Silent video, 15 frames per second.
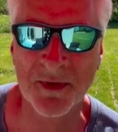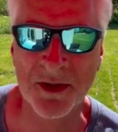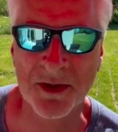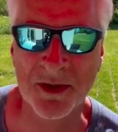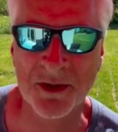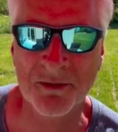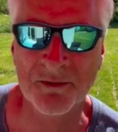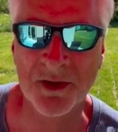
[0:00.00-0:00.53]

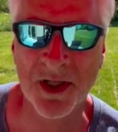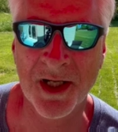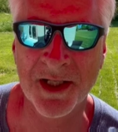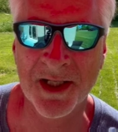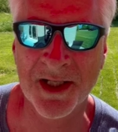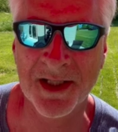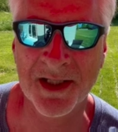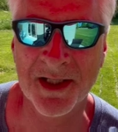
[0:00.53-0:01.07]
you've got
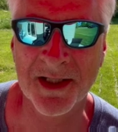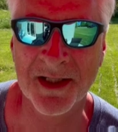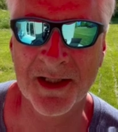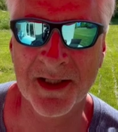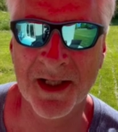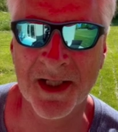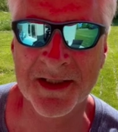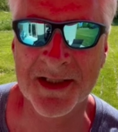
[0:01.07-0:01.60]

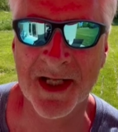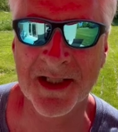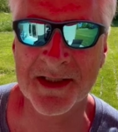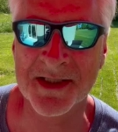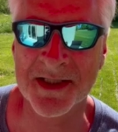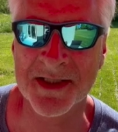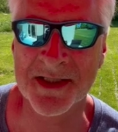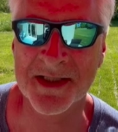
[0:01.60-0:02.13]
a
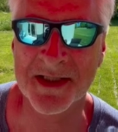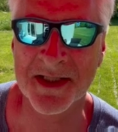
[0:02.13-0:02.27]
Texas